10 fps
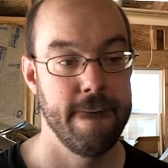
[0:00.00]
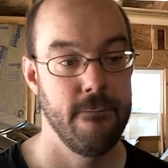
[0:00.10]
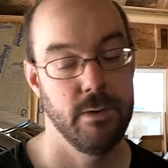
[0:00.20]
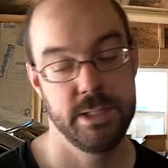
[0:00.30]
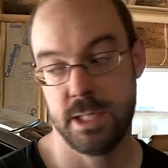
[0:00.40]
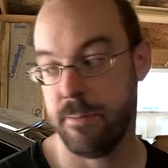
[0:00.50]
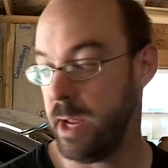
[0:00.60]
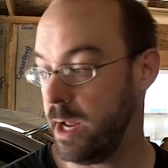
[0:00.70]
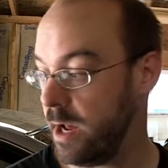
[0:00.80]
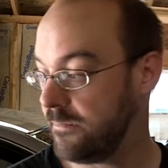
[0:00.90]
which I
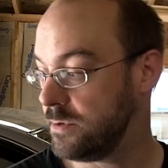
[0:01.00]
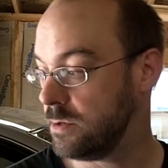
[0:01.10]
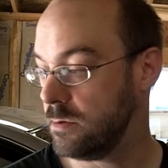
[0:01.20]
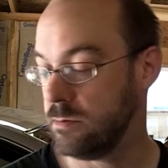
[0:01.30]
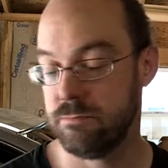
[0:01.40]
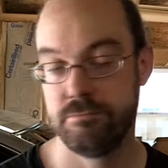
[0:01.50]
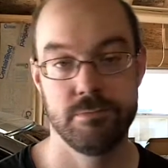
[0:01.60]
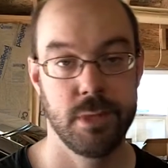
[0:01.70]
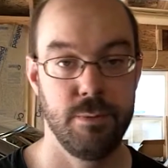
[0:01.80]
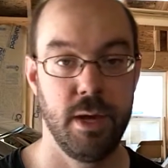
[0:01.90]
may have to.
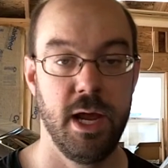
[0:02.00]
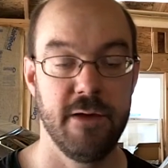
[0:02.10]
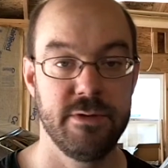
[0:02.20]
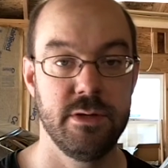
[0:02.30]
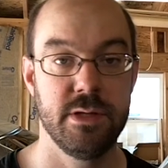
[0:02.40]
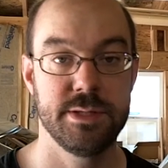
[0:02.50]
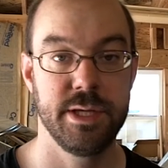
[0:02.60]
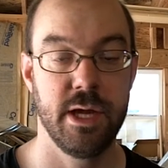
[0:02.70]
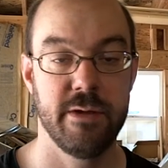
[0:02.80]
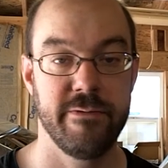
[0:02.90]
I may have to do this
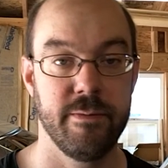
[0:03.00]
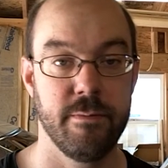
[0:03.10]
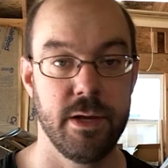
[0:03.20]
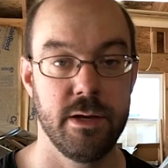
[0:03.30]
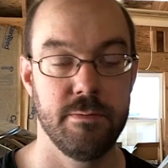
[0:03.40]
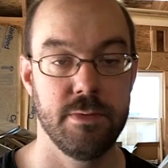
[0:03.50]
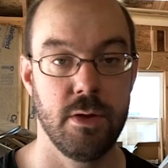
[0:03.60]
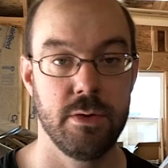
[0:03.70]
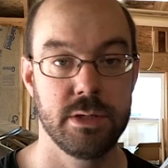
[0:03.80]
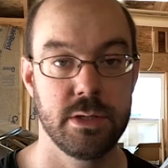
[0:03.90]
again if I end up
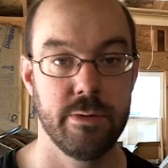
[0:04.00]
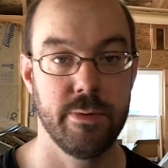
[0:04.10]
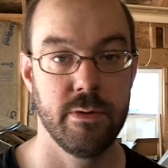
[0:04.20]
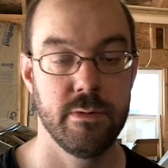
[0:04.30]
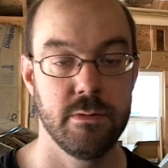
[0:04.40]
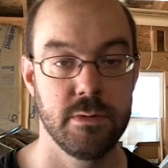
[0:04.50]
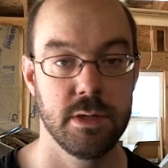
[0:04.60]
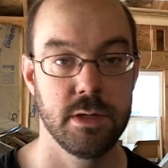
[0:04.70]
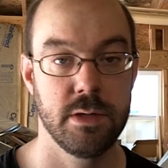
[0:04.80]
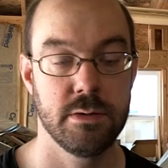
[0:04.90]
blowing a turbo.
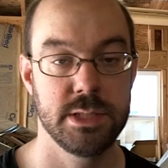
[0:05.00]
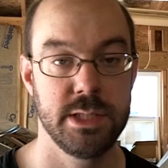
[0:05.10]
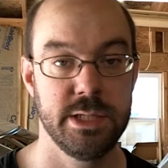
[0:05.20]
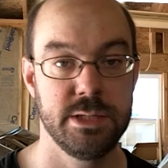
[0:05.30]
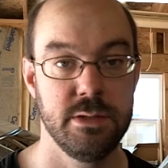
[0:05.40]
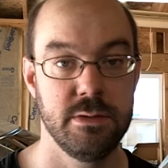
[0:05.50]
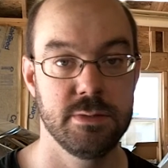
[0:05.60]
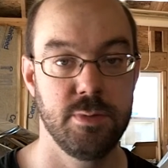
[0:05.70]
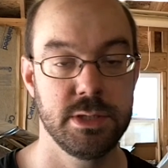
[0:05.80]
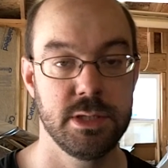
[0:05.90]
Going stage 2 is
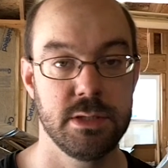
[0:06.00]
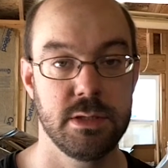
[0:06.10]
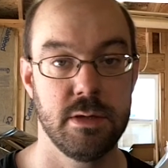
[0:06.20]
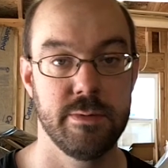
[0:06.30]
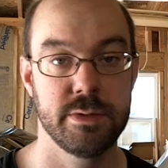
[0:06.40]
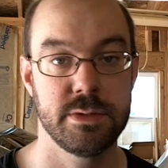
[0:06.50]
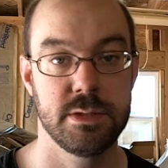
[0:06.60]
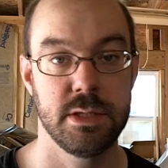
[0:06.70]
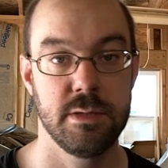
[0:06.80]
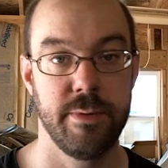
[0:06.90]
pushing the turbos
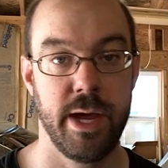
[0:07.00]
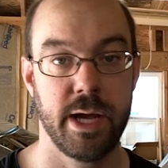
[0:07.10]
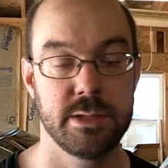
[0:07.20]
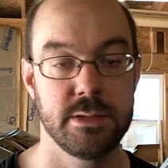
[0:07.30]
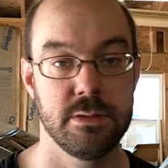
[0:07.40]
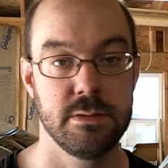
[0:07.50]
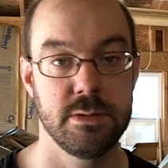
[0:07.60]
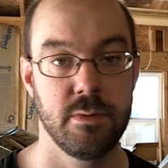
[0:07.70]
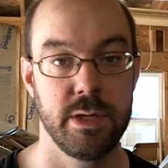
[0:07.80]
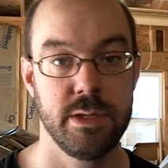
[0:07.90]
to the max, so
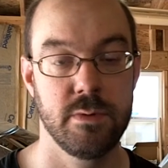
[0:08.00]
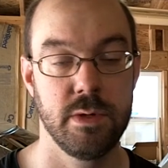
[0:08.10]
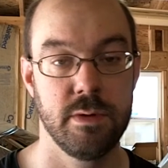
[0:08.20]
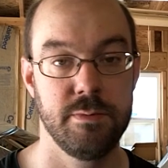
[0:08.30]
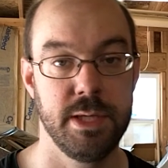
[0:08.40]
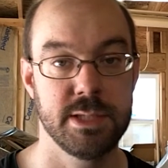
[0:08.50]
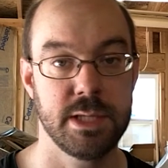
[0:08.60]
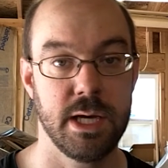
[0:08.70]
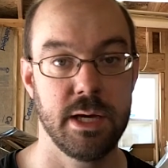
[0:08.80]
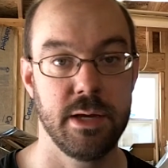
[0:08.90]
20-21
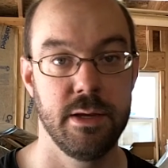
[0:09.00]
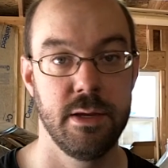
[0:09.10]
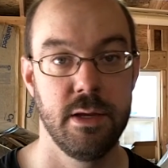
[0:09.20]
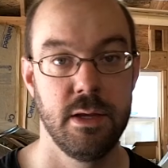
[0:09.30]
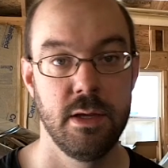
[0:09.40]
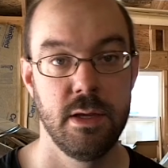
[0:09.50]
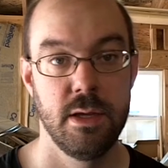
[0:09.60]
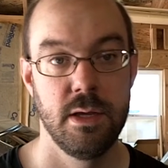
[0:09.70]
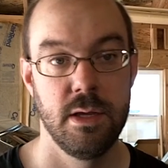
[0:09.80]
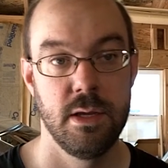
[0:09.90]
psi.
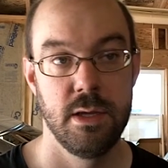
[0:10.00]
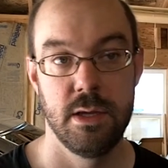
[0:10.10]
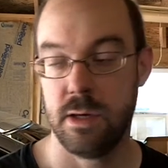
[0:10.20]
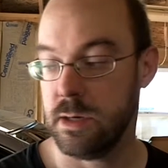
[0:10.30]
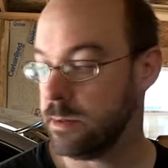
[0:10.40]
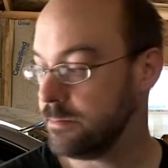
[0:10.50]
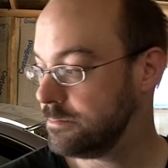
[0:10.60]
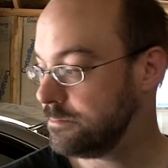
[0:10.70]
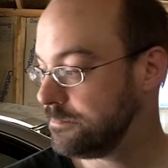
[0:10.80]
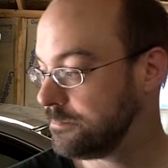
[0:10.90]

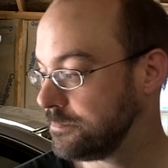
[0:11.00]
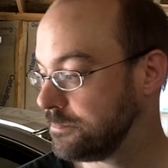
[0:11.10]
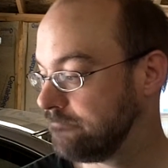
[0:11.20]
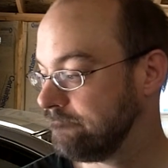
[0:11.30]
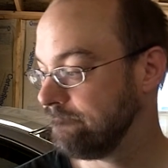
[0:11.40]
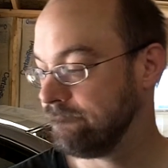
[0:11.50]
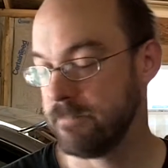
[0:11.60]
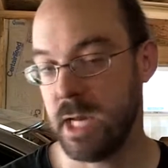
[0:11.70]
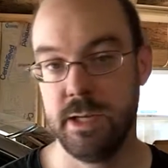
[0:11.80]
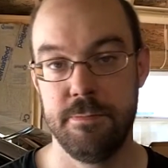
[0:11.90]

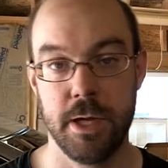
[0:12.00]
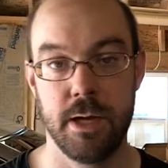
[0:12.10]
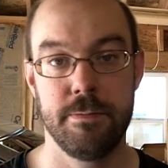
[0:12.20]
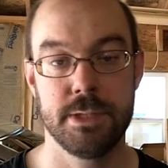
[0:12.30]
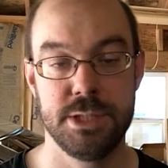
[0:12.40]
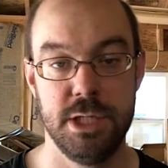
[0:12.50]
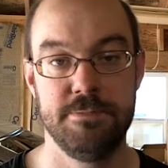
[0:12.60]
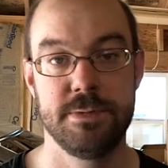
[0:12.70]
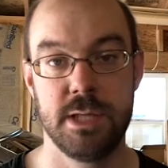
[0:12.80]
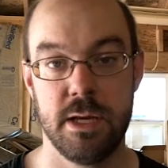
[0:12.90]
I did pick up a cheap
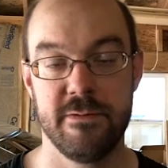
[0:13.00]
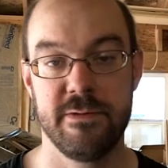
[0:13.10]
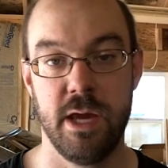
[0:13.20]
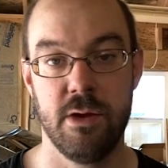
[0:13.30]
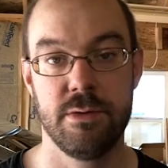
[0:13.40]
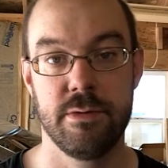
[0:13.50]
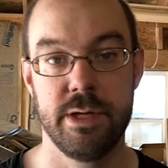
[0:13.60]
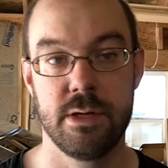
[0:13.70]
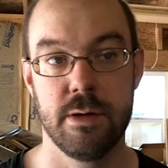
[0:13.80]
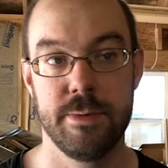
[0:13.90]
set of KO3
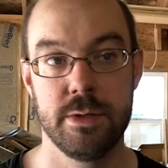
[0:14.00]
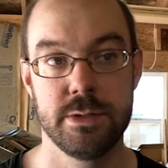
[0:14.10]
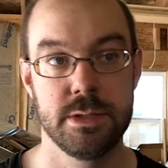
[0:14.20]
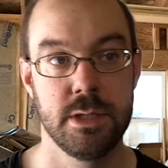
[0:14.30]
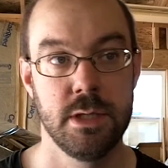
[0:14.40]
turbos,